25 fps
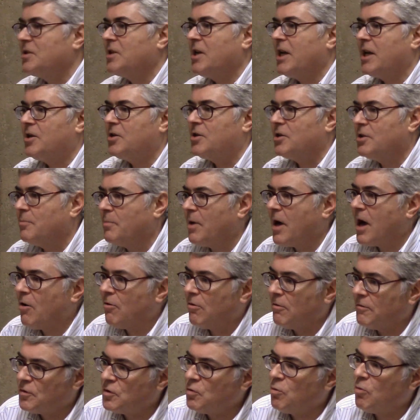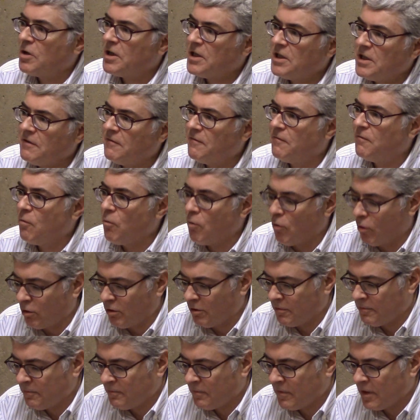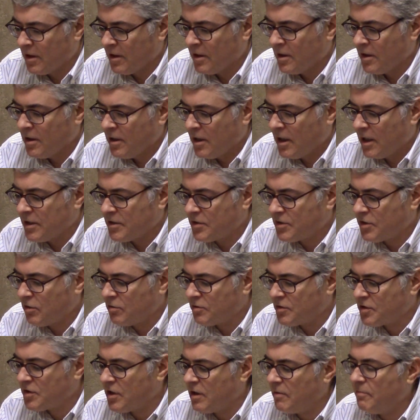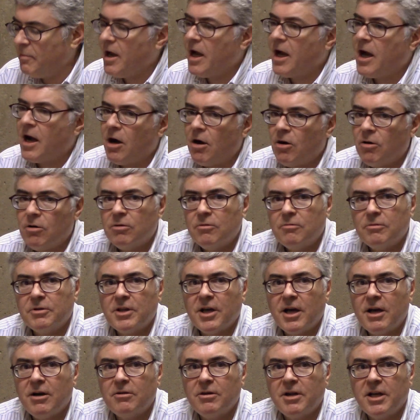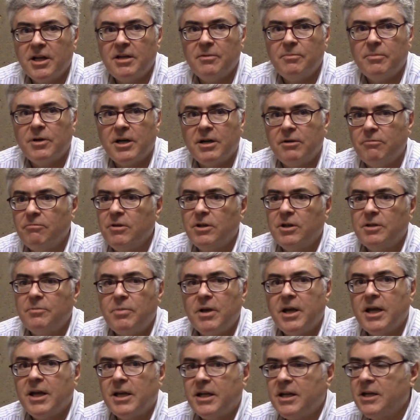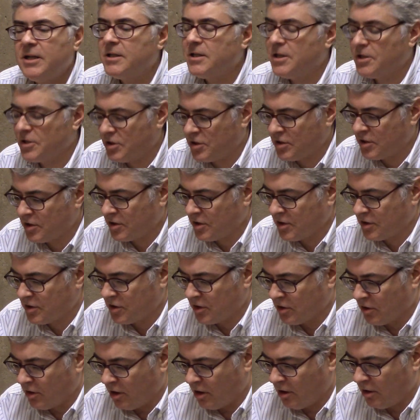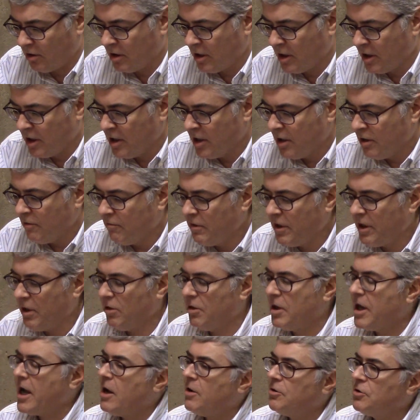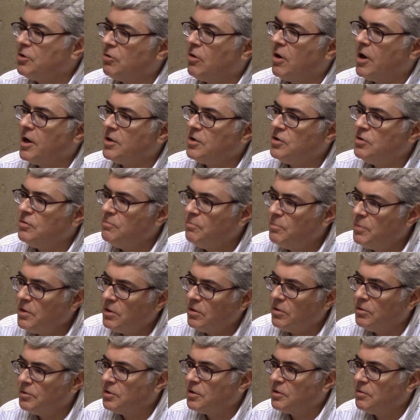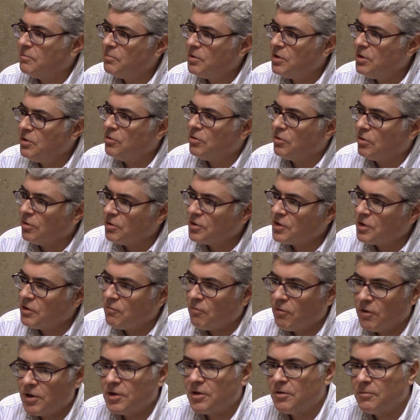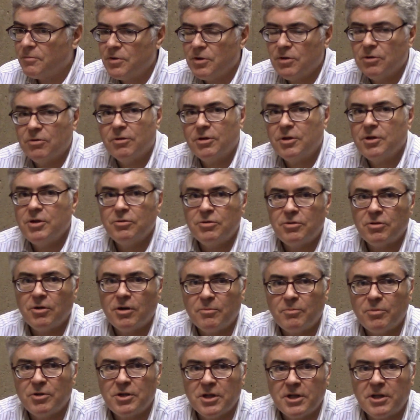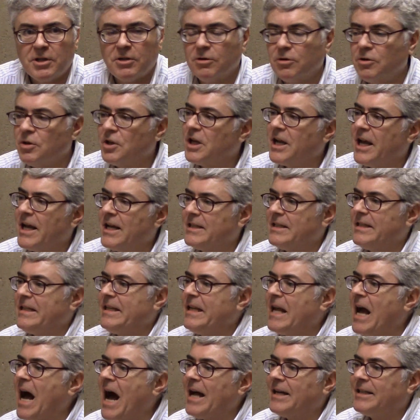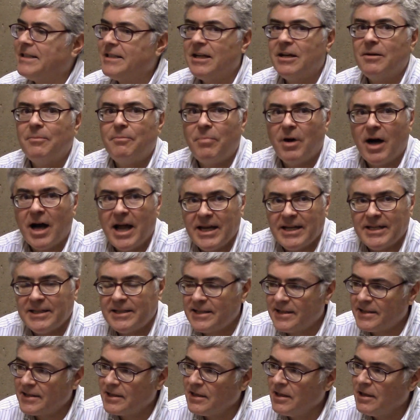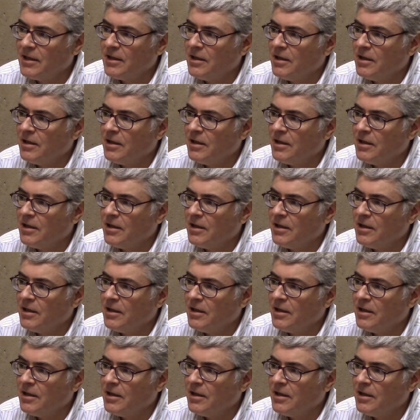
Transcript: 10 to the power of 24. And so somehow, without anybody really paying any attention to this at all, we are now trying to build computers, and one computer in Utah in particular, that has yottabytes